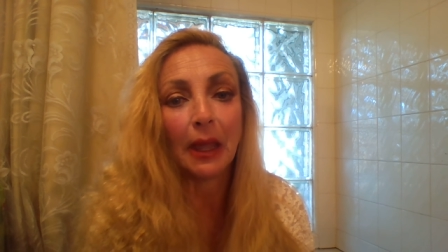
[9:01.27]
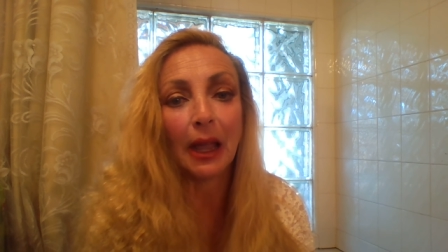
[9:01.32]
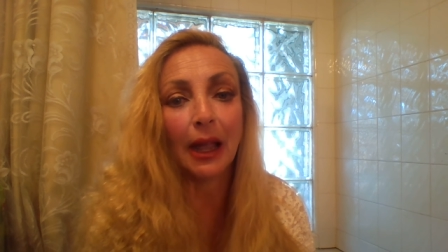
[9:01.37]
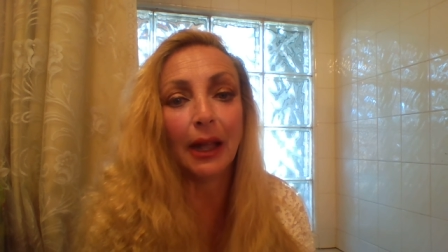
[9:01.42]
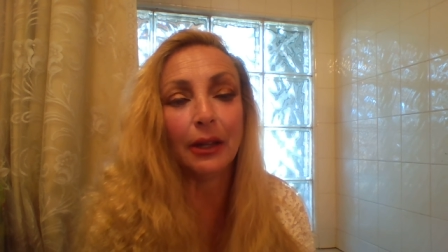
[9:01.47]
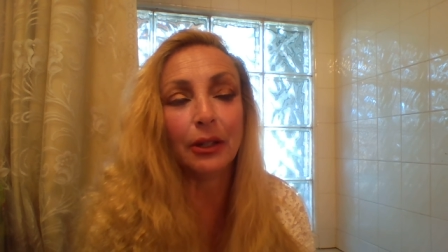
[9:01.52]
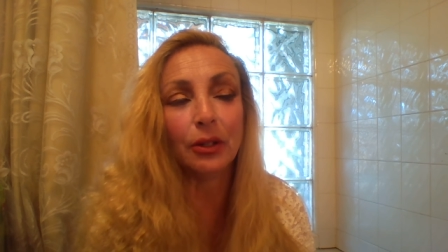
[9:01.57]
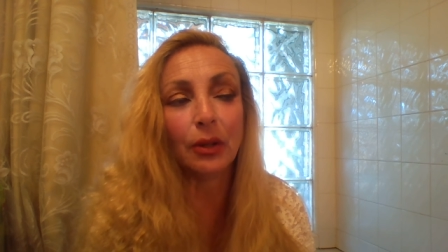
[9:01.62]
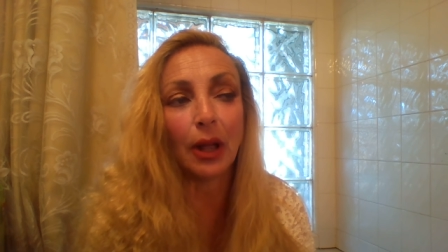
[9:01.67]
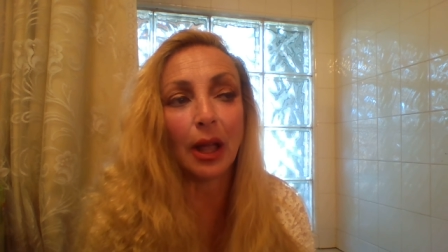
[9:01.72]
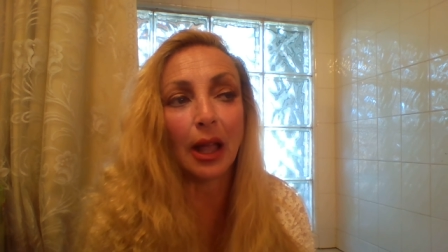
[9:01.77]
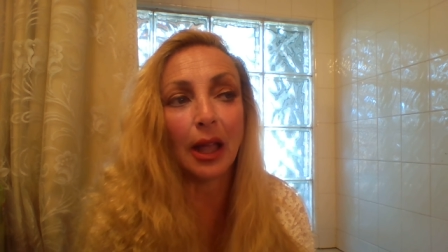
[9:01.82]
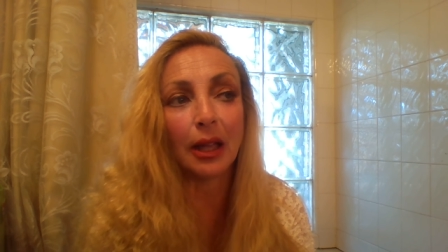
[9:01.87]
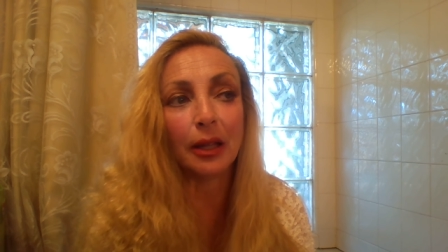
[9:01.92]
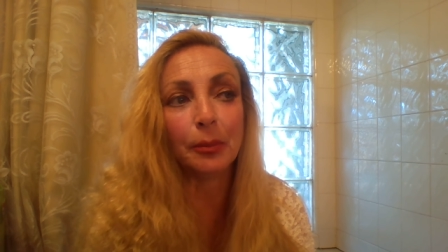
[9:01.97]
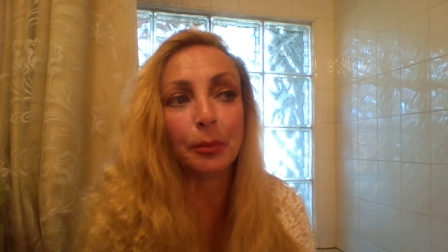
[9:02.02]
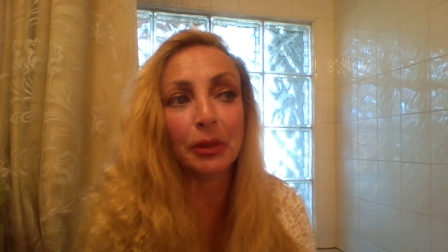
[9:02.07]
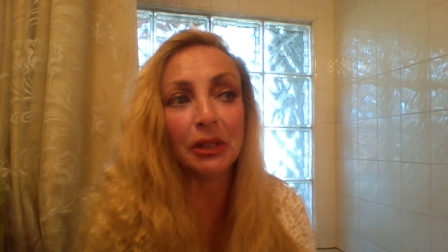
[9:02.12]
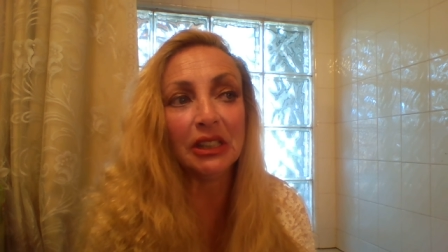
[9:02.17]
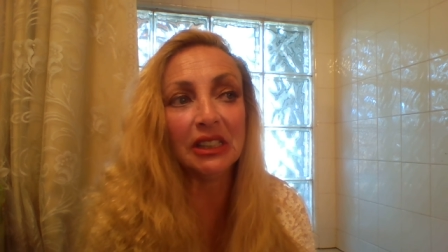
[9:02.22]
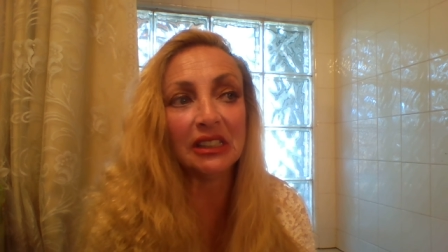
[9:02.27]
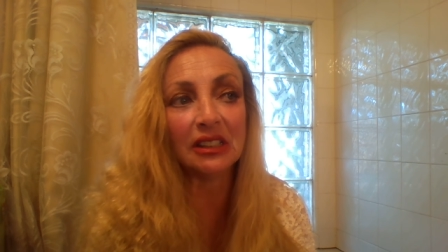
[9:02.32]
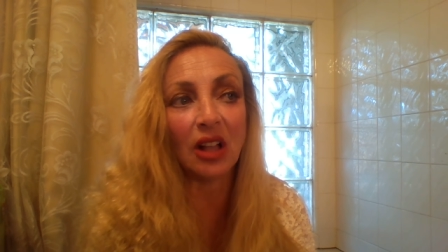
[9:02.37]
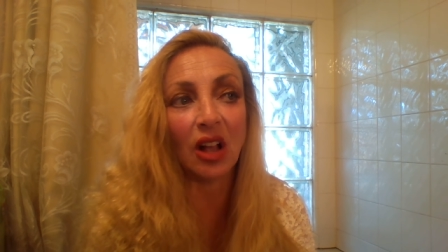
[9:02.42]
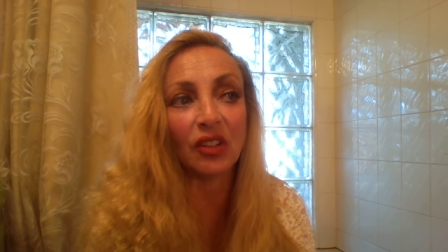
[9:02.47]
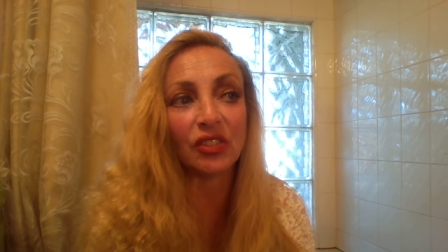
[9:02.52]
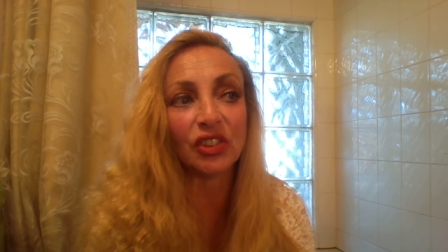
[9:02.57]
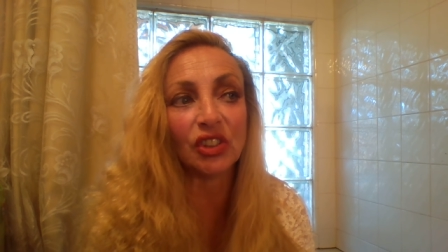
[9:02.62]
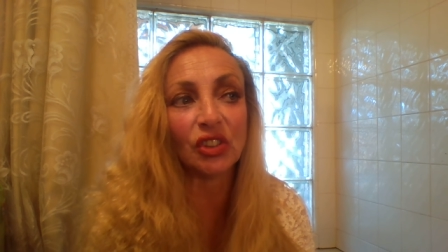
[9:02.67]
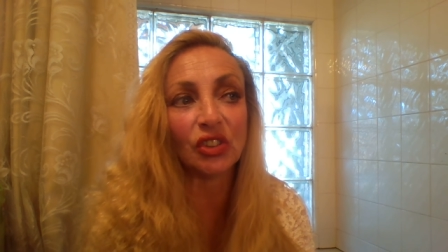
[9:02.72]
And you had police
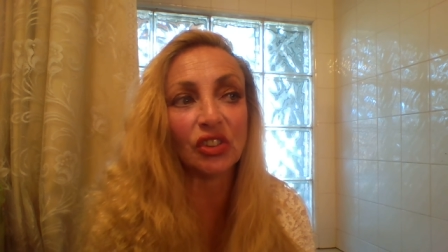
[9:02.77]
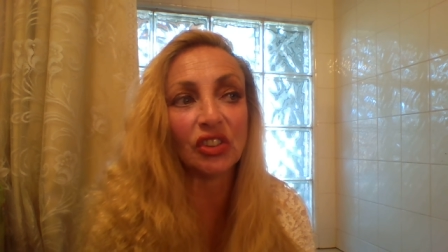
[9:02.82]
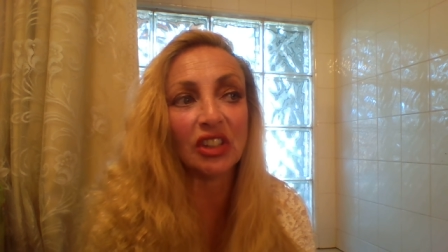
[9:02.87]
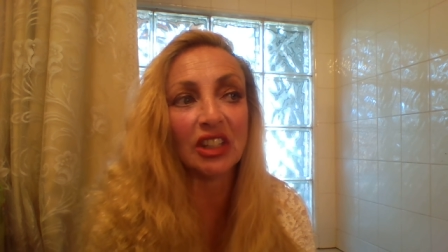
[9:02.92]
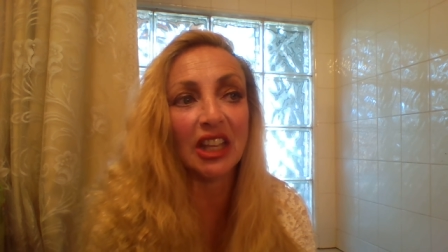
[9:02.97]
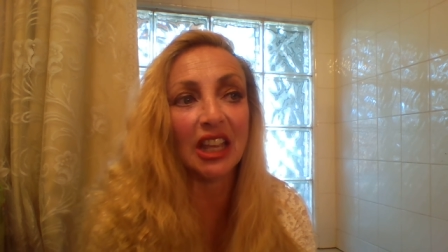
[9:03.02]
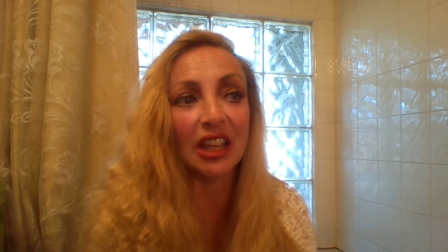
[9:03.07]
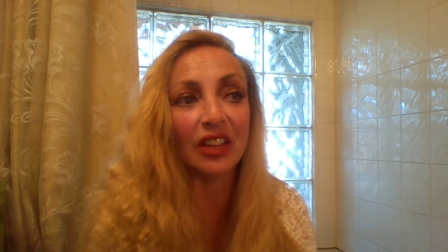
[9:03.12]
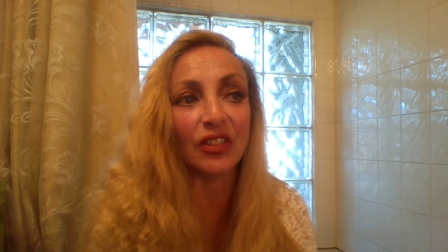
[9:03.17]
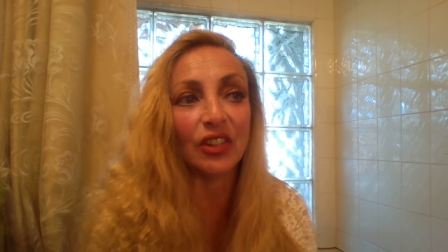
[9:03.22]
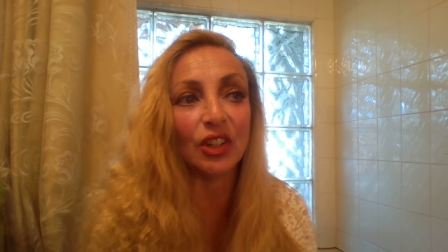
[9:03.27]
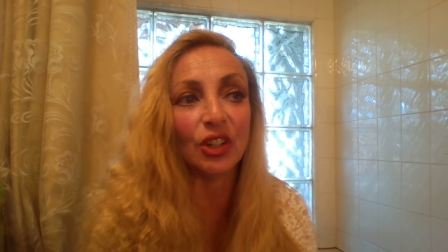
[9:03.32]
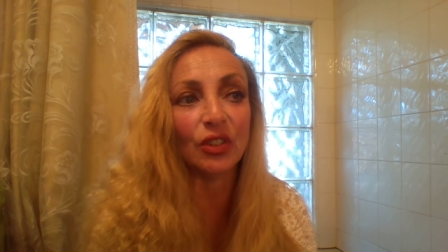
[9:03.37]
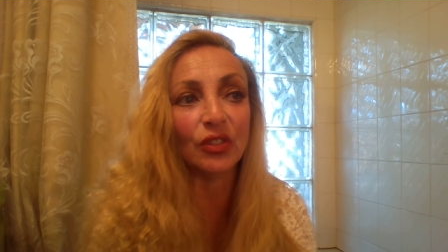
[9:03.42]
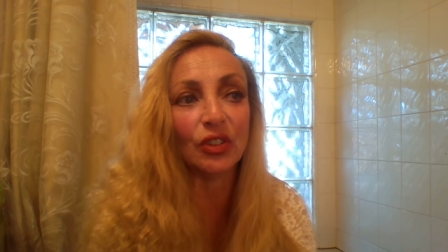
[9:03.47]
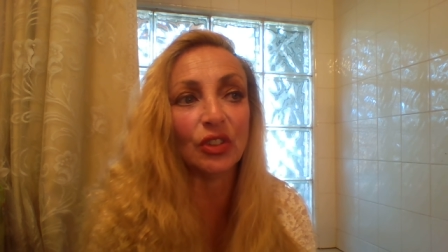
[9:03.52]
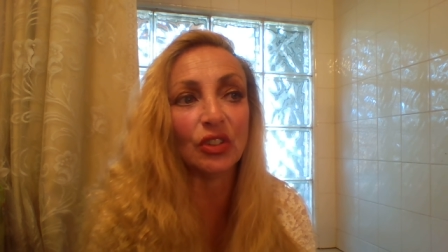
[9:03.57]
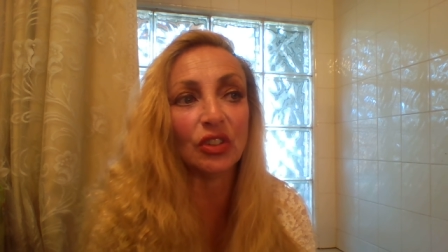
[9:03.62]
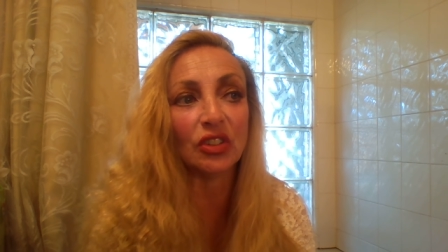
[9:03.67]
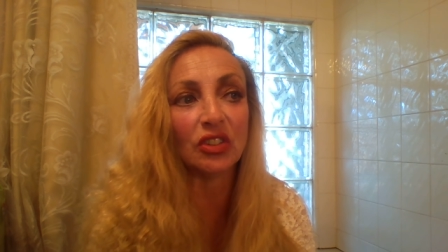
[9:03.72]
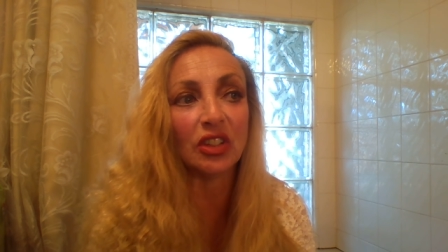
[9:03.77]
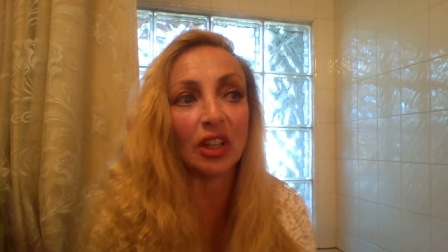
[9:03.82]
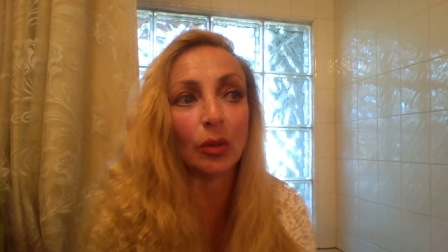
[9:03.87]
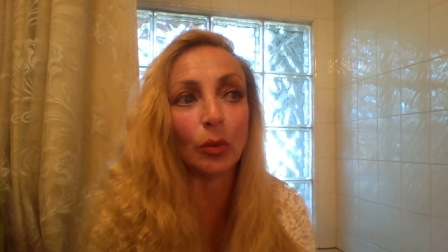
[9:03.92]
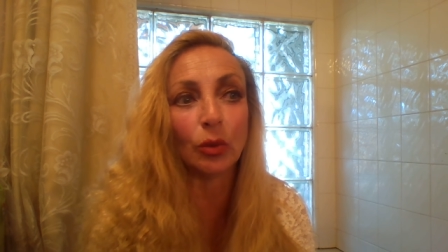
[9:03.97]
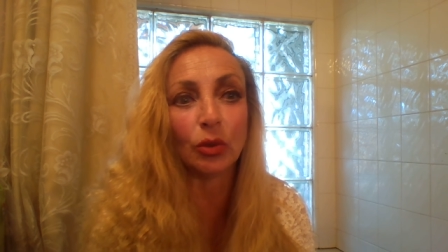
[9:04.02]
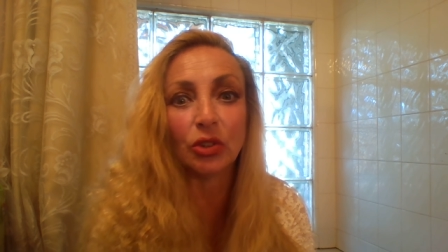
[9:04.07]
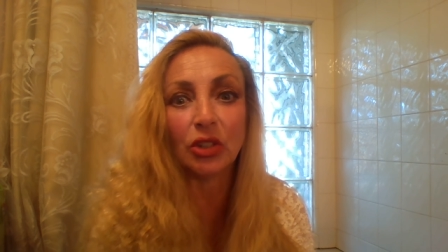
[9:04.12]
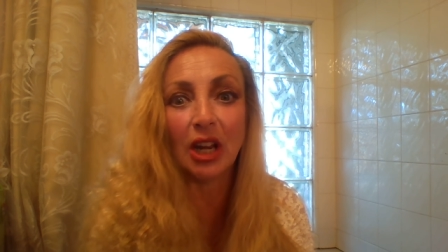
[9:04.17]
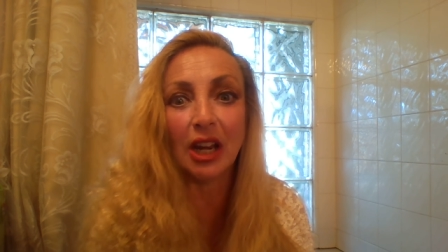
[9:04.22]
officers that gave interviews that said,
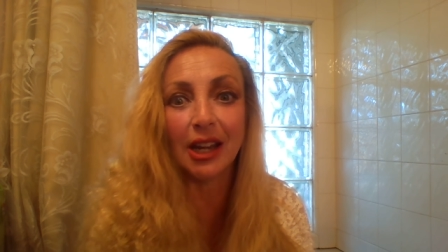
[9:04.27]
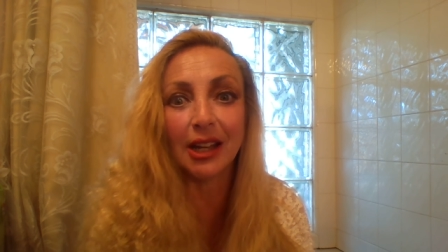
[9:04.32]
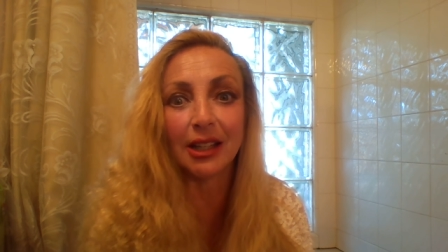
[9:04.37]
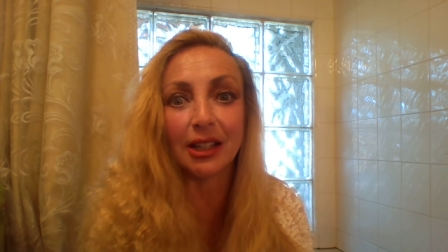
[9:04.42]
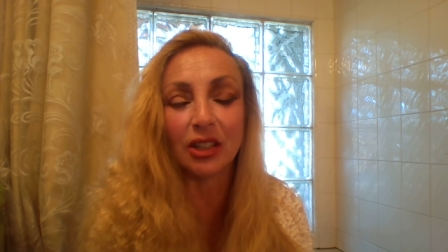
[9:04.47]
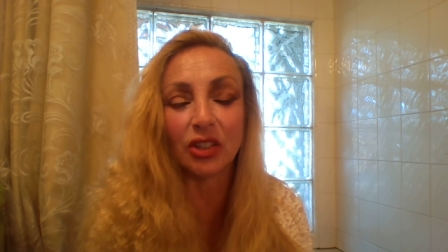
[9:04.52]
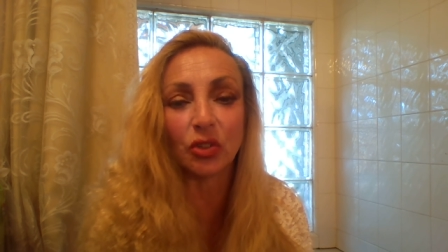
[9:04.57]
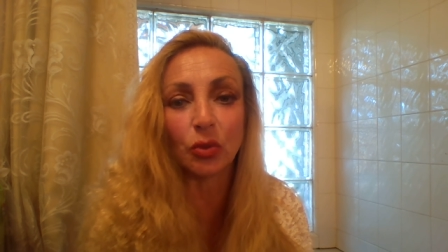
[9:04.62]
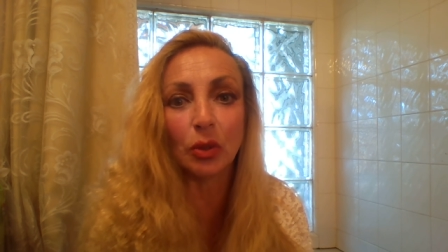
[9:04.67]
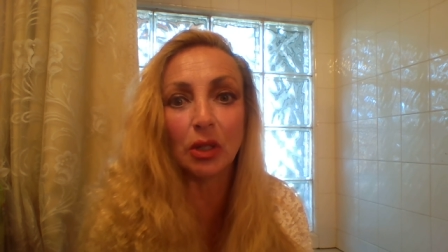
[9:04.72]
we're standing in the